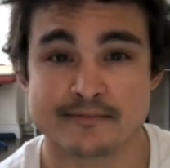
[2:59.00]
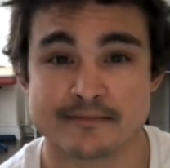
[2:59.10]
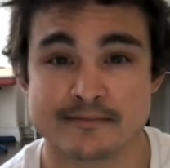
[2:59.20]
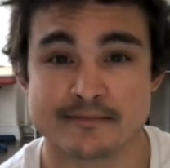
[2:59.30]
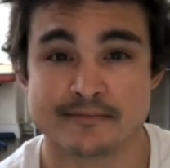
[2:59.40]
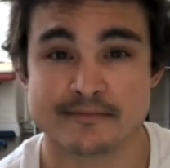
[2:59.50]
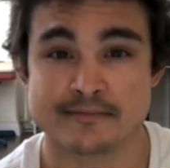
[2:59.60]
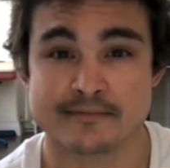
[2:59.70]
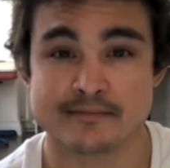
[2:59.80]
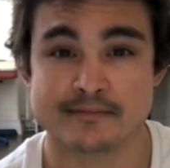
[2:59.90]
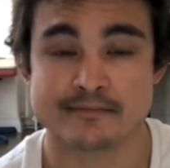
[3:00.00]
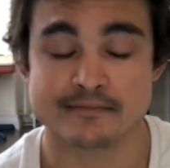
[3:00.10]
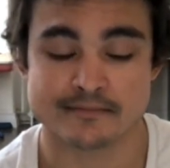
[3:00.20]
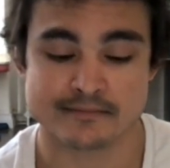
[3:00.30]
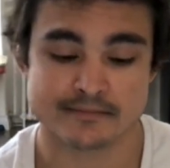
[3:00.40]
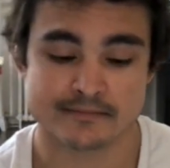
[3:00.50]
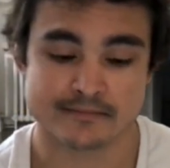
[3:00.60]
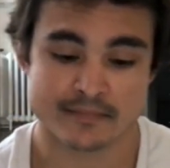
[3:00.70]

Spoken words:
(no one is talking)